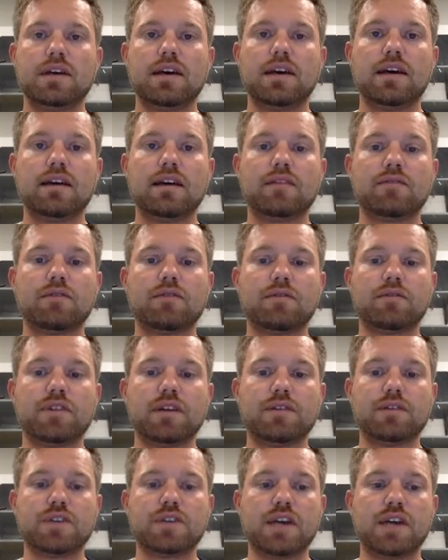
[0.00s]
and for free
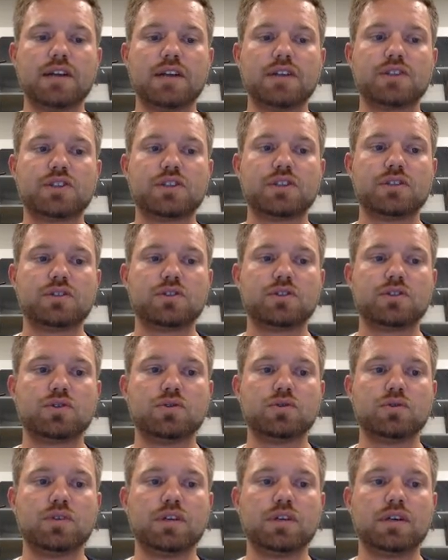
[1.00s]
of charge
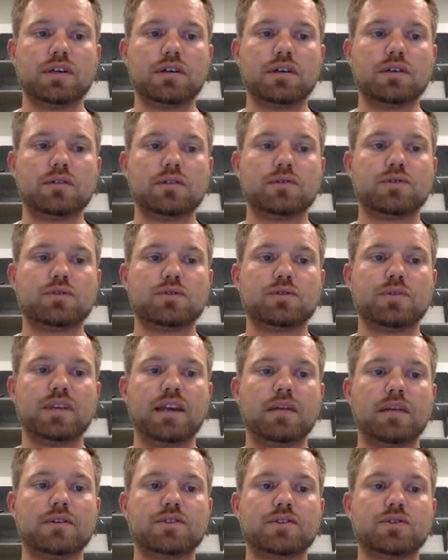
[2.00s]
to be
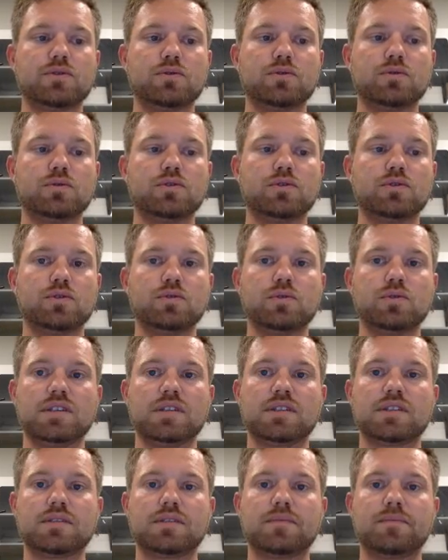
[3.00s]
able to do
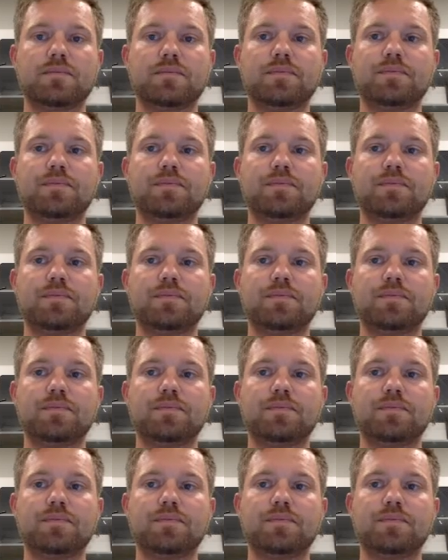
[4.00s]
this.